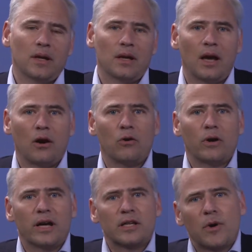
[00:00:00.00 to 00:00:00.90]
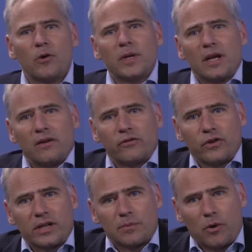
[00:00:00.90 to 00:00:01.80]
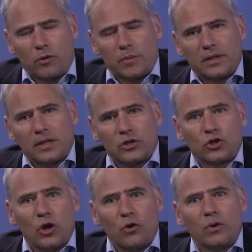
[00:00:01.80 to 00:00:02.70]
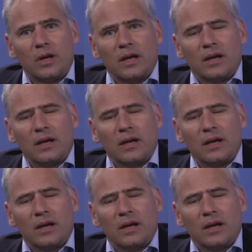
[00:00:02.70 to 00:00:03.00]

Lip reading: Now, experiment after experiment has shown